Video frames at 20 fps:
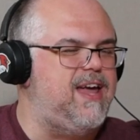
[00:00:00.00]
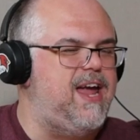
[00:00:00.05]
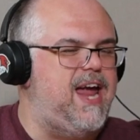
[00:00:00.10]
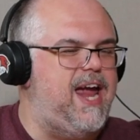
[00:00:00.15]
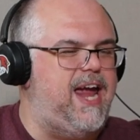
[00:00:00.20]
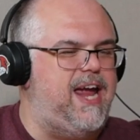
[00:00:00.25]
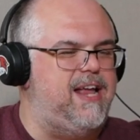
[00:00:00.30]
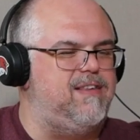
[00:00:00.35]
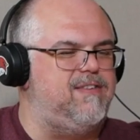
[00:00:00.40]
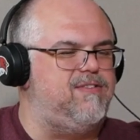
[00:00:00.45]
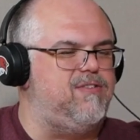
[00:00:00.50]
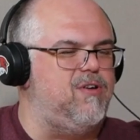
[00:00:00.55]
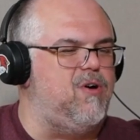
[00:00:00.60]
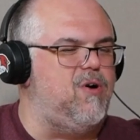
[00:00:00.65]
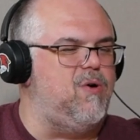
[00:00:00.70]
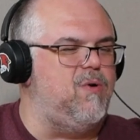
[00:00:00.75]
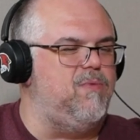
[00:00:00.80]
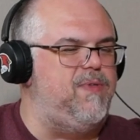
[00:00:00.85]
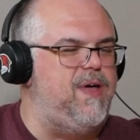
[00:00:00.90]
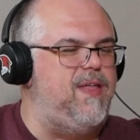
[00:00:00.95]
And
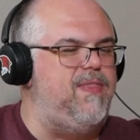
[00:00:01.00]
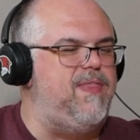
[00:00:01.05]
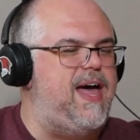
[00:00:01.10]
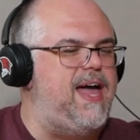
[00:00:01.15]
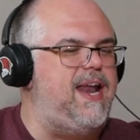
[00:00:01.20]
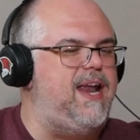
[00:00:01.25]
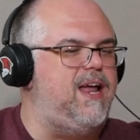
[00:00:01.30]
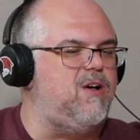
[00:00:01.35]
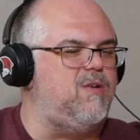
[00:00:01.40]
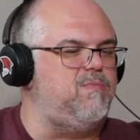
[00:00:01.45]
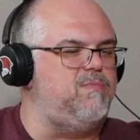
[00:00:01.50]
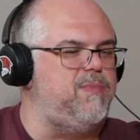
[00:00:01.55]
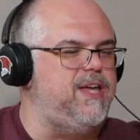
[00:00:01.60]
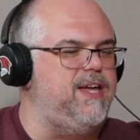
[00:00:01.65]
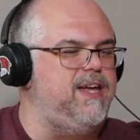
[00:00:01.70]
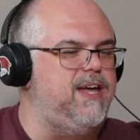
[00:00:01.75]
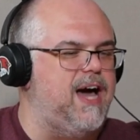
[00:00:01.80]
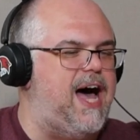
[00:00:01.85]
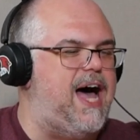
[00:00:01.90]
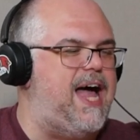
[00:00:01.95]
so then that helped me
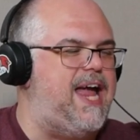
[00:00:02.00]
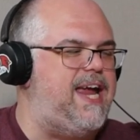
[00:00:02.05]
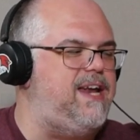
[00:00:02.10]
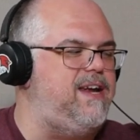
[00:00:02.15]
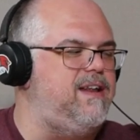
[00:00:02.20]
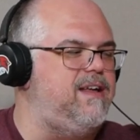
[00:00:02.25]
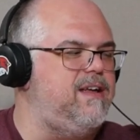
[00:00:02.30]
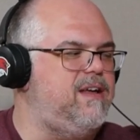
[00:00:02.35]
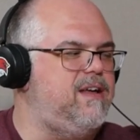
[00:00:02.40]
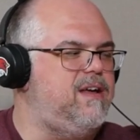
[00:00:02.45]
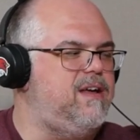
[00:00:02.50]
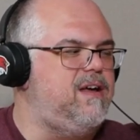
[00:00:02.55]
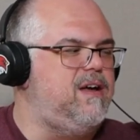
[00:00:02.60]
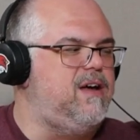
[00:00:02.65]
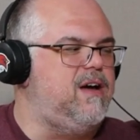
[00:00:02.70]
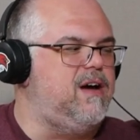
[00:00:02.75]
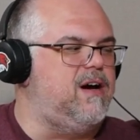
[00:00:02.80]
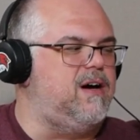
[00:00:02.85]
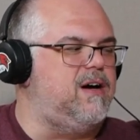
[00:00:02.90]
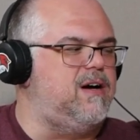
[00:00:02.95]
guide
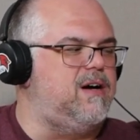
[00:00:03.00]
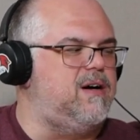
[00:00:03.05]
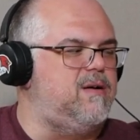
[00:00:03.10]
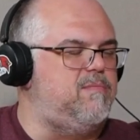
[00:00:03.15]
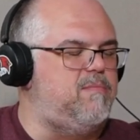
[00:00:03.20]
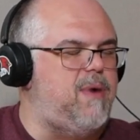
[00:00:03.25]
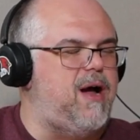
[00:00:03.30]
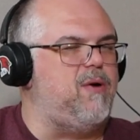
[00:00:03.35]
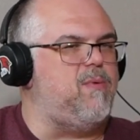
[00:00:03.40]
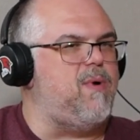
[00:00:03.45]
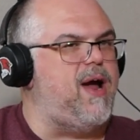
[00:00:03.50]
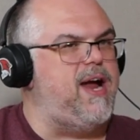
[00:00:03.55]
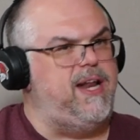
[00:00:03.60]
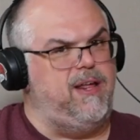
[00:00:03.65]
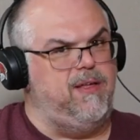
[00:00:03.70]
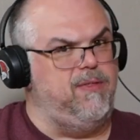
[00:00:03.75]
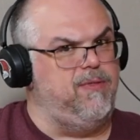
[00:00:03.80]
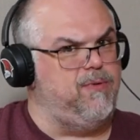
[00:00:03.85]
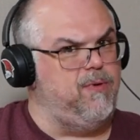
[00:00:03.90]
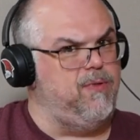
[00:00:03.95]
my
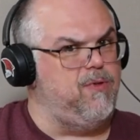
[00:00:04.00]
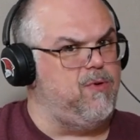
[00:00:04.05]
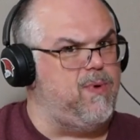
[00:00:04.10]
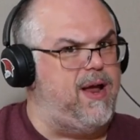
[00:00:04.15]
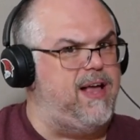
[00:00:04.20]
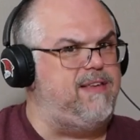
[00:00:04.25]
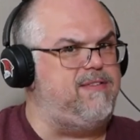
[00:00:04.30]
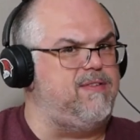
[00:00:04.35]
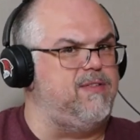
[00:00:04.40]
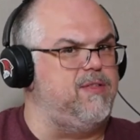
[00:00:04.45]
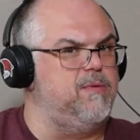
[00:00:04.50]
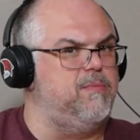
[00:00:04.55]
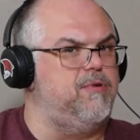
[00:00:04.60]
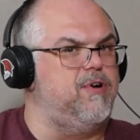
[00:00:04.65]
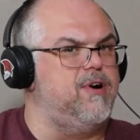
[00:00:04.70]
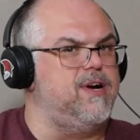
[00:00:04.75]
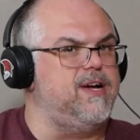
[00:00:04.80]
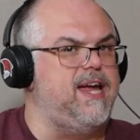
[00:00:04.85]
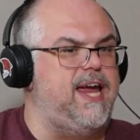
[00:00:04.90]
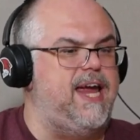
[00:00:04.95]
writing through the rest of the
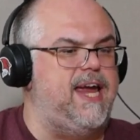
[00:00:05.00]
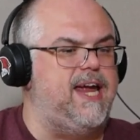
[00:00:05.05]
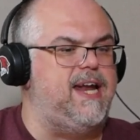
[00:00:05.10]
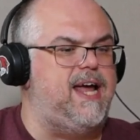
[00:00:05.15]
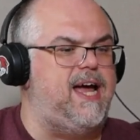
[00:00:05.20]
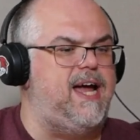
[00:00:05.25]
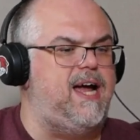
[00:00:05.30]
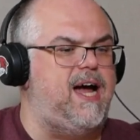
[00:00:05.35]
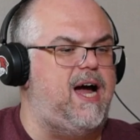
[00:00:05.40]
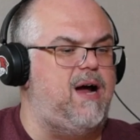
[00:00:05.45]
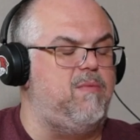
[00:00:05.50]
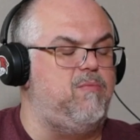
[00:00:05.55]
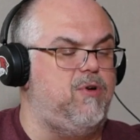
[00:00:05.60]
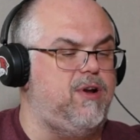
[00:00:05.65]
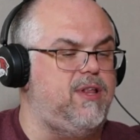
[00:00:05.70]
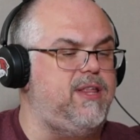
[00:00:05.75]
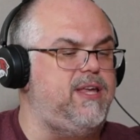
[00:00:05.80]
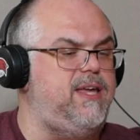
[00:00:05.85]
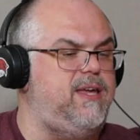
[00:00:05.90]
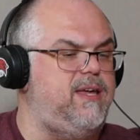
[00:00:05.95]
book. And I'm
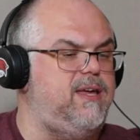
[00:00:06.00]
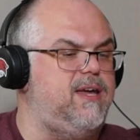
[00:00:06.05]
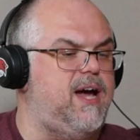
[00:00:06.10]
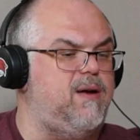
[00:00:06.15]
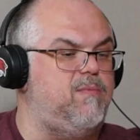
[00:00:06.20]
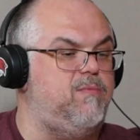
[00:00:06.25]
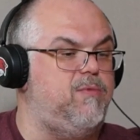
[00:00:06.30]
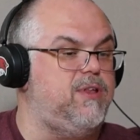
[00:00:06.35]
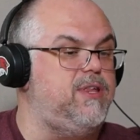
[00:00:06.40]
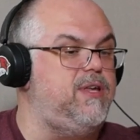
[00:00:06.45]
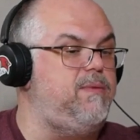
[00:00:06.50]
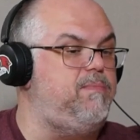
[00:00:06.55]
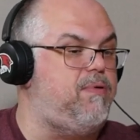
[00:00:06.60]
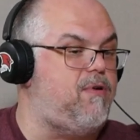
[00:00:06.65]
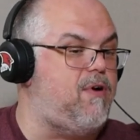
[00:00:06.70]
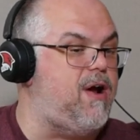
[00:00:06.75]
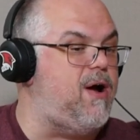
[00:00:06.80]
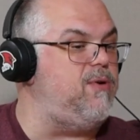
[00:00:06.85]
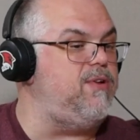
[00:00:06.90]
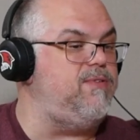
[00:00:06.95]
really
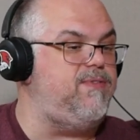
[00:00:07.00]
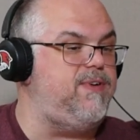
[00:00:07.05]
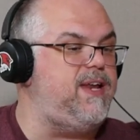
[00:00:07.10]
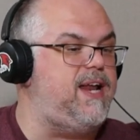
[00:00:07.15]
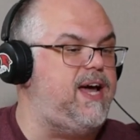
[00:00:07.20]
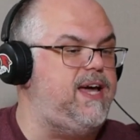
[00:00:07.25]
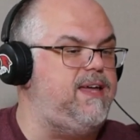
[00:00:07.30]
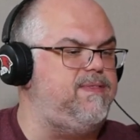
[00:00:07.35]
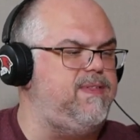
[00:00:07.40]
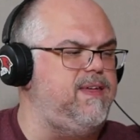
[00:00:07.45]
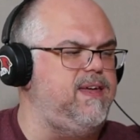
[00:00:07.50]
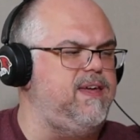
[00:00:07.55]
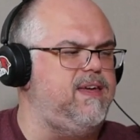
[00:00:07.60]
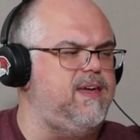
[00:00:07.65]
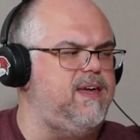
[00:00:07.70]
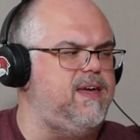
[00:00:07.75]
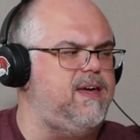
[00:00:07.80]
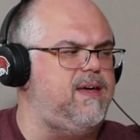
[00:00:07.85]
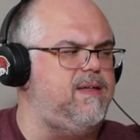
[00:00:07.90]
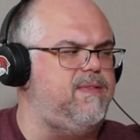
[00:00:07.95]
proud of it. I
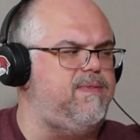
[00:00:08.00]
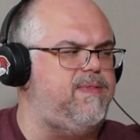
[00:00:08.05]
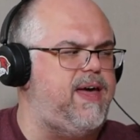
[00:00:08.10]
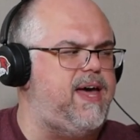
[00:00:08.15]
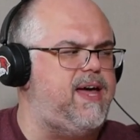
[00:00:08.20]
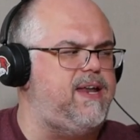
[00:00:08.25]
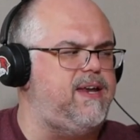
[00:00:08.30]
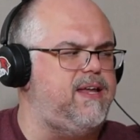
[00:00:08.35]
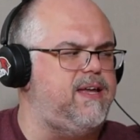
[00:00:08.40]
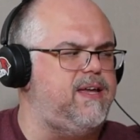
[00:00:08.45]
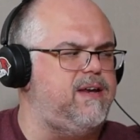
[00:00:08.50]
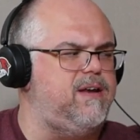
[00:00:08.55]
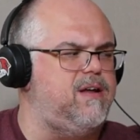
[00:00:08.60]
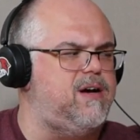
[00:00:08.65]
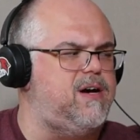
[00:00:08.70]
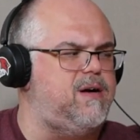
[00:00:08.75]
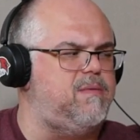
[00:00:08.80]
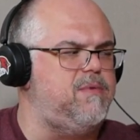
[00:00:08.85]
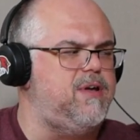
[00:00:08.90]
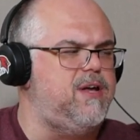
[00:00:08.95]
think
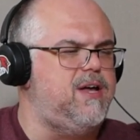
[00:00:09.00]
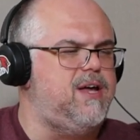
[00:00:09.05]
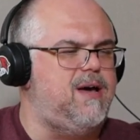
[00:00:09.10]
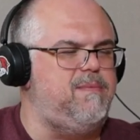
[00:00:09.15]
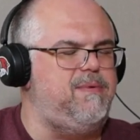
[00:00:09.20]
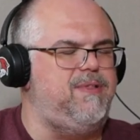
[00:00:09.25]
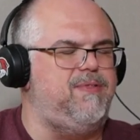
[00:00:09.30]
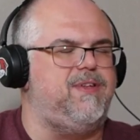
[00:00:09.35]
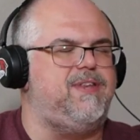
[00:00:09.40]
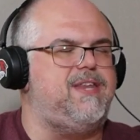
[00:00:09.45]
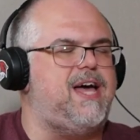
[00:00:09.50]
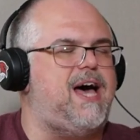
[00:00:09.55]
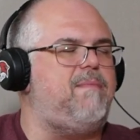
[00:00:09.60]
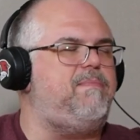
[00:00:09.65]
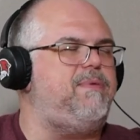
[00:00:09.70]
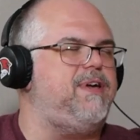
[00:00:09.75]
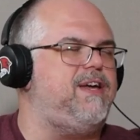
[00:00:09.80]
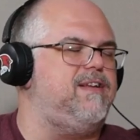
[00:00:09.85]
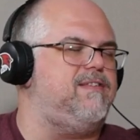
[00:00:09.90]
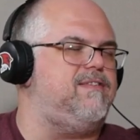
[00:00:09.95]
the
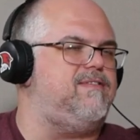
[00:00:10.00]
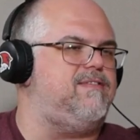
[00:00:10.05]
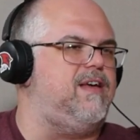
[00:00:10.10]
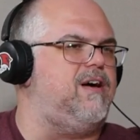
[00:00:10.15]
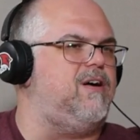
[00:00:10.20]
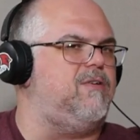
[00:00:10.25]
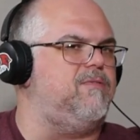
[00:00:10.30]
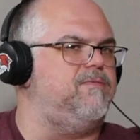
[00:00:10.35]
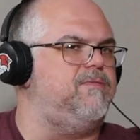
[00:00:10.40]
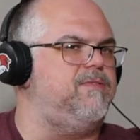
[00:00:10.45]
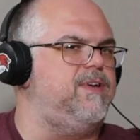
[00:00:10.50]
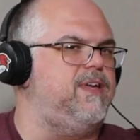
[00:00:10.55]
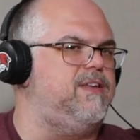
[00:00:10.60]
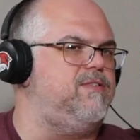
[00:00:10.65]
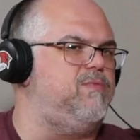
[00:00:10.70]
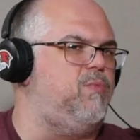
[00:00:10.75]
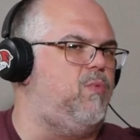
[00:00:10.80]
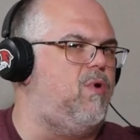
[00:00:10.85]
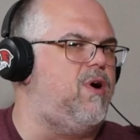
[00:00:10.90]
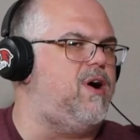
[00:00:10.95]
topic itself
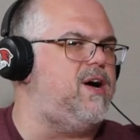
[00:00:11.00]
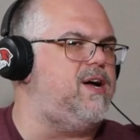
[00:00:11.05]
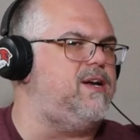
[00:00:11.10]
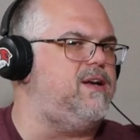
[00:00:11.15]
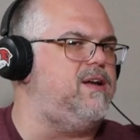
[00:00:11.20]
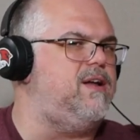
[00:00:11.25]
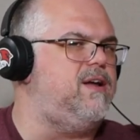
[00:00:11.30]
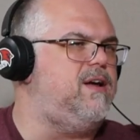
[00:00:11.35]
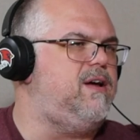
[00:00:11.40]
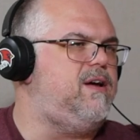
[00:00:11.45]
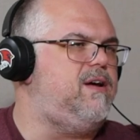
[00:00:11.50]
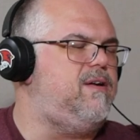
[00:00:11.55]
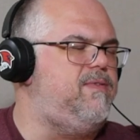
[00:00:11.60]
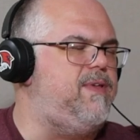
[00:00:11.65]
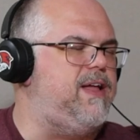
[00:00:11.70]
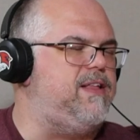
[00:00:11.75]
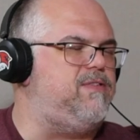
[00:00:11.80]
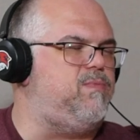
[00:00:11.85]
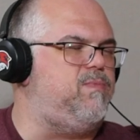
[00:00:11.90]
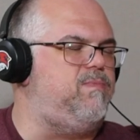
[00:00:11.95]
is one
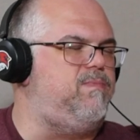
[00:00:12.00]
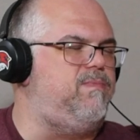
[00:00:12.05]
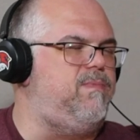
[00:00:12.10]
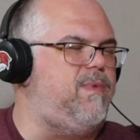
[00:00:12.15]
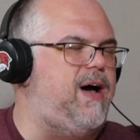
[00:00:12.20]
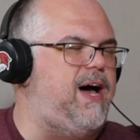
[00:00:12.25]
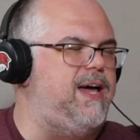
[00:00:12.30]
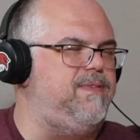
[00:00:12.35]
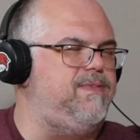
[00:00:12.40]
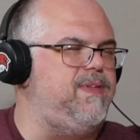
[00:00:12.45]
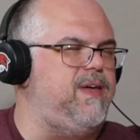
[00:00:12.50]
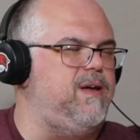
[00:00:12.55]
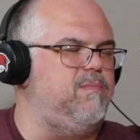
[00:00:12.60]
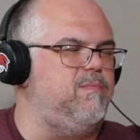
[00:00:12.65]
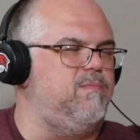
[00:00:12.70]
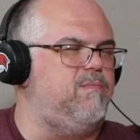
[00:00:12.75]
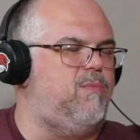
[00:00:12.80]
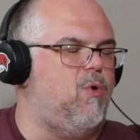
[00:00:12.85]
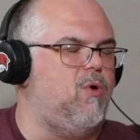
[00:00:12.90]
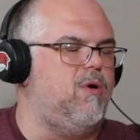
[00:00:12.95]
that's, I think,
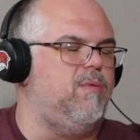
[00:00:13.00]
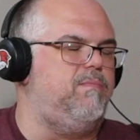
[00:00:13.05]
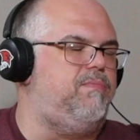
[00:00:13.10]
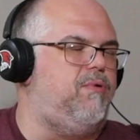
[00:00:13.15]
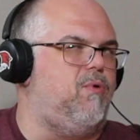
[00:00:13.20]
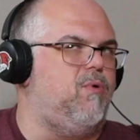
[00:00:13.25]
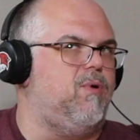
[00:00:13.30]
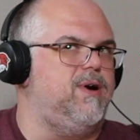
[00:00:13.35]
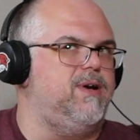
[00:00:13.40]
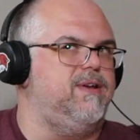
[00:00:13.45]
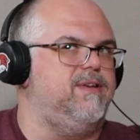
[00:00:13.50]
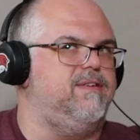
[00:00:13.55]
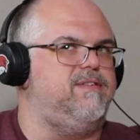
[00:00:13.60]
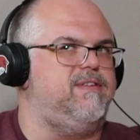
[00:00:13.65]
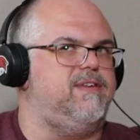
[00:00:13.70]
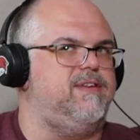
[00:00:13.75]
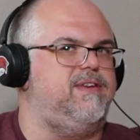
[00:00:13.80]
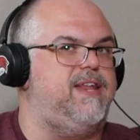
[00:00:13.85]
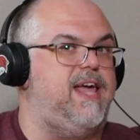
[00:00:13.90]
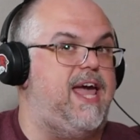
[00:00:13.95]
more important
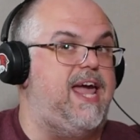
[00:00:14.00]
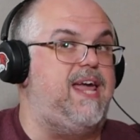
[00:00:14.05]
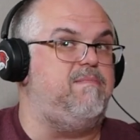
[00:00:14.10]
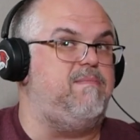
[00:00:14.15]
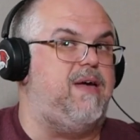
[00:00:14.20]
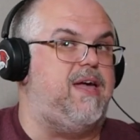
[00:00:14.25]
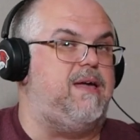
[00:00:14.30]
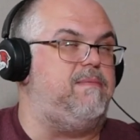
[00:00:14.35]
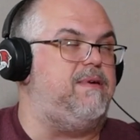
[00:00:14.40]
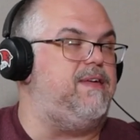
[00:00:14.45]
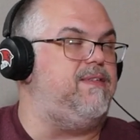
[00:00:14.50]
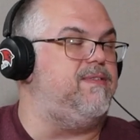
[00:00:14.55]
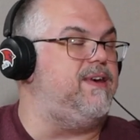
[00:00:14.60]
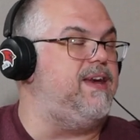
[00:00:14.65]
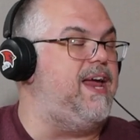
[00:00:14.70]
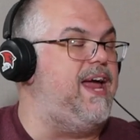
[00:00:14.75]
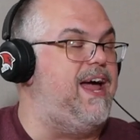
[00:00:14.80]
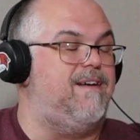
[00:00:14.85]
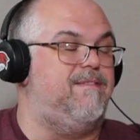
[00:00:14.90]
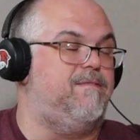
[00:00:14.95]
today maybe
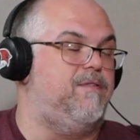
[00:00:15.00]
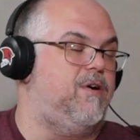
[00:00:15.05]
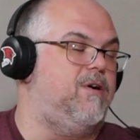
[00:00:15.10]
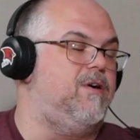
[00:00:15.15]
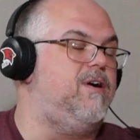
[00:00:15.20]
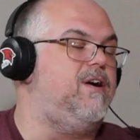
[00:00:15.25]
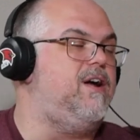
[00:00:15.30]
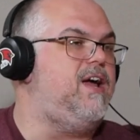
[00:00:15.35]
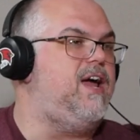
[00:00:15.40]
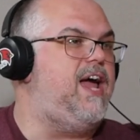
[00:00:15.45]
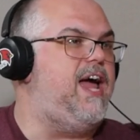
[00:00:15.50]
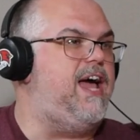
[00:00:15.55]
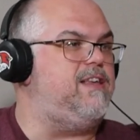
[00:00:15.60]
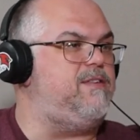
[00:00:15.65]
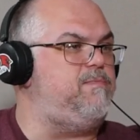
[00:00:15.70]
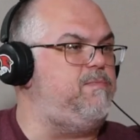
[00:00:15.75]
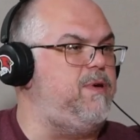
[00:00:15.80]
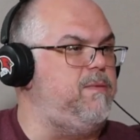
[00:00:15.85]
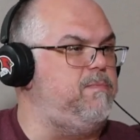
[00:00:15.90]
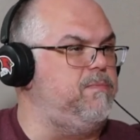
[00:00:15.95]
than ever,
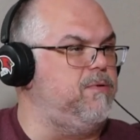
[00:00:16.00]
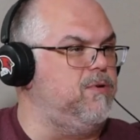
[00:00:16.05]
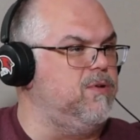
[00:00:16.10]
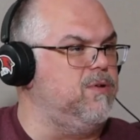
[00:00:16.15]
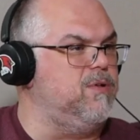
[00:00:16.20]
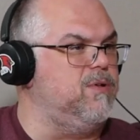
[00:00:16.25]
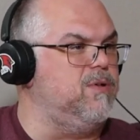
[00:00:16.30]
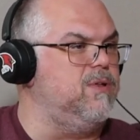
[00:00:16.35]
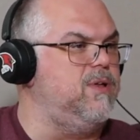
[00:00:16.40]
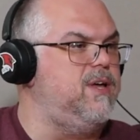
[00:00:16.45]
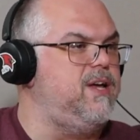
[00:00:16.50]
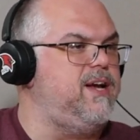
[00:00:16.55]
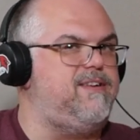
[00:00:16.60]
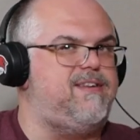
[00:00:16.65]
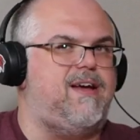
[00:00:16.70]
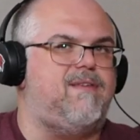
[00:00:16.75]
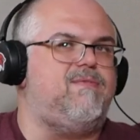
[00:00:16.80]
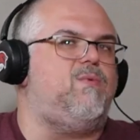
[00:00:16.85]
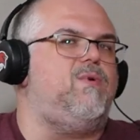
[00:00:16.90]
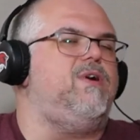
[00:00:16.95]
as people, because
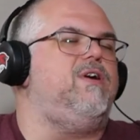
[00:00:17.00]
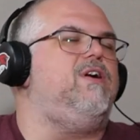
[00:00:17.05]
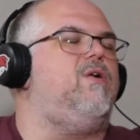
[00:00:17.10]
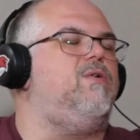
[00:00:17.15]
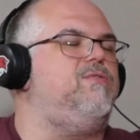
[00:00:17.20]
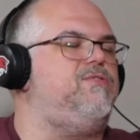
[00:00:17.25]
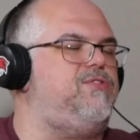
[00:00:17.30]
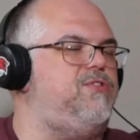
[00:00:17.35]
everyone goes